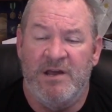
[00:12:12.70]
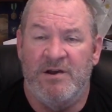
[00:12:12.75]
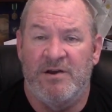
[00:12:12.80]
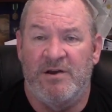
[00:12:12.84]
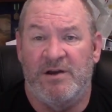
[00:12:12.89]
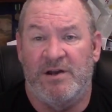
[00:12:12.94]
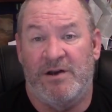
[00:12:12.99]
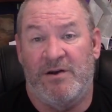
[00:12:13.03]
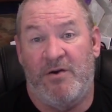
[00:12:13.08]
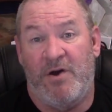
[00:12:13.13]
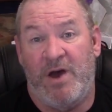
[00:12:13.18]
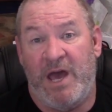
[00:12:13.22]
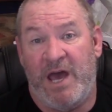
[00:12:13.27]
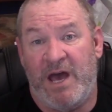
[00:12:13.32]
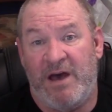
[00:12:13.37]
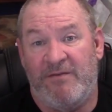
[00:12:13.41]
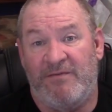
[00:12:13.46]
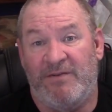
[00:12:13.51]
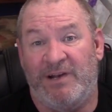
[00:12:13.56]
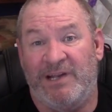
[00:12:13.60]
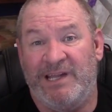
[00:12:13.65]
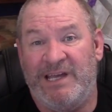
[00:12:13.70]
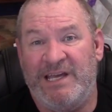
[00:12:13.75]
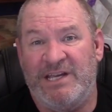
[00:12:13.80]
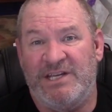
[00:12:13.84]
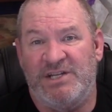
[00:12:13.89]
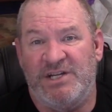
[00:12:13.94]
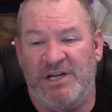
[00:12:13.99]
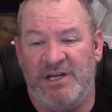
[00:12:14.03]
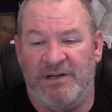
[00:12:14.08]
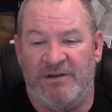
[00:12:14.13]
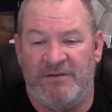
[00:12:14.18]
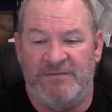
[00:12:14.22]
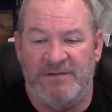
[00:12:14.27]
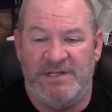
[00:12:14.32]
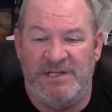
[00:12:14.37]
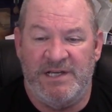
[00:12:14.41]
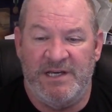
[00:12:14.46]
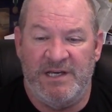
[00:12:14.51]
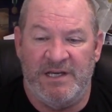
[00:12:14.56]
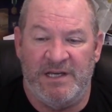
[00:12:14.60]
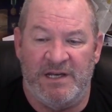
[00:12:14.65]
you're going to have leaching of
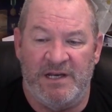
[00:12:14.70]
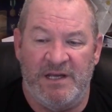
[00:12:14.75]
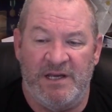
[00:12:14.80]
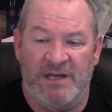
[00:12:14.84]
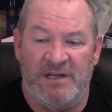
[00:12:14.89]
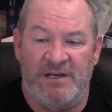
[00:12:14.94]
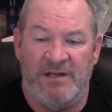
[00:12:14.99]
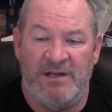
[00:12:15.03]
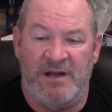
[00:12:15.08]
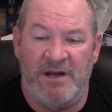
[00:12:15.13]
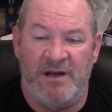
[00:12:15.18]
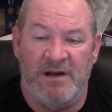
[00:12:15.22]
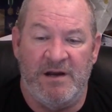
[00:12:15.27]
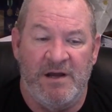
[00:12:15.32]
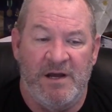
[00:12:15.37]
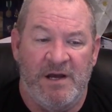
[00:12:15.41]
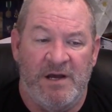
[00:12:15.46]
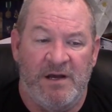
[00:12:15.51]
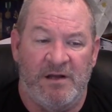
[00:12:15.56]
tin in there